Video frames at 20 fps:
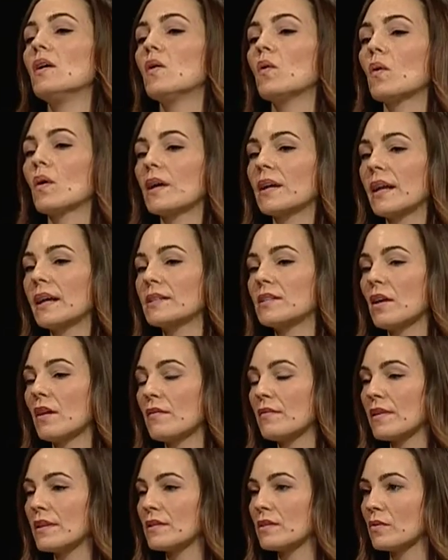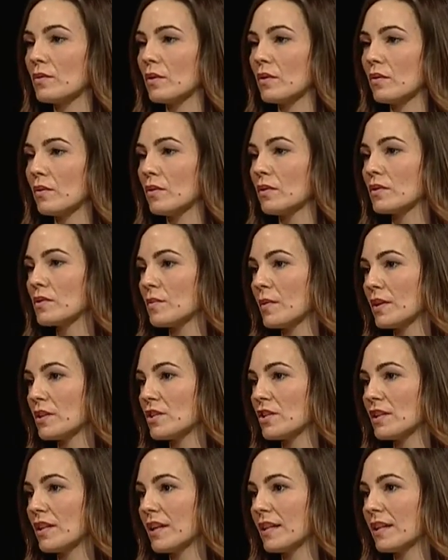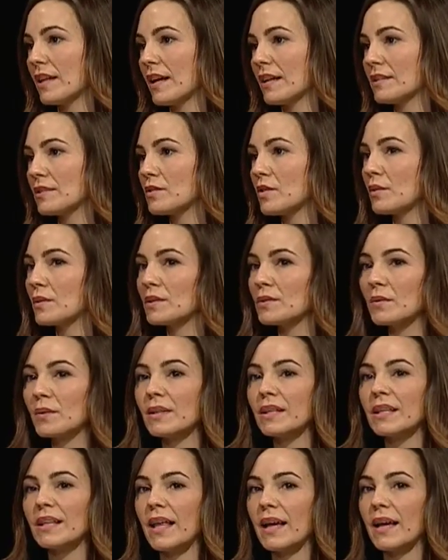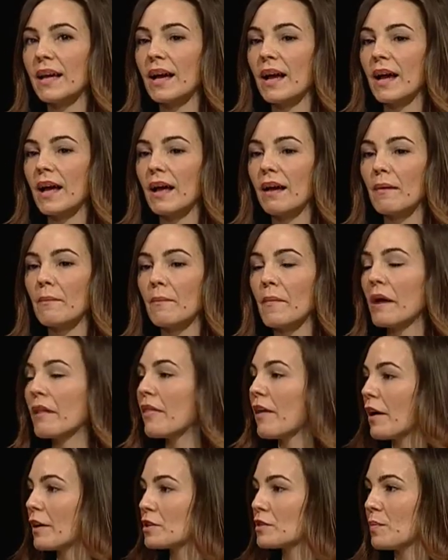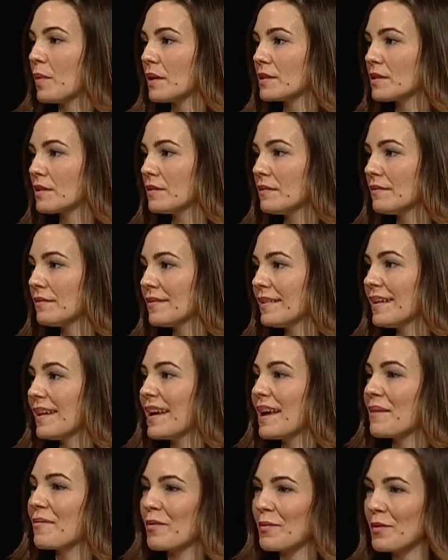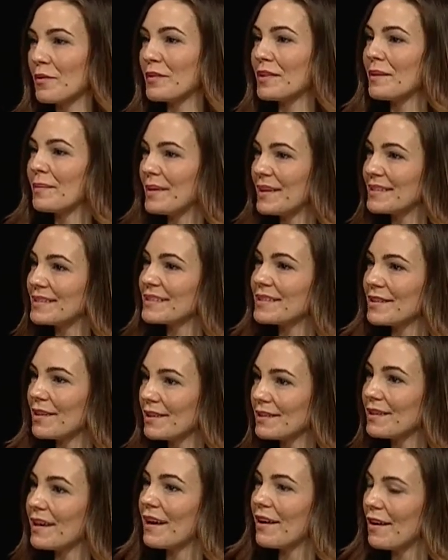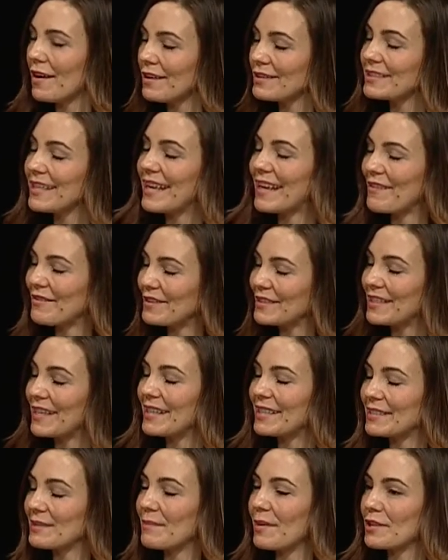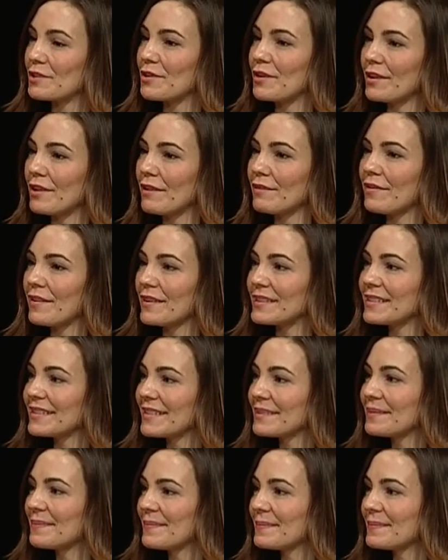organize all of this through a Google spreadsheet online. So it's really like a large puzzle, and we're moving the pieces all day, every day to make sure it all fits.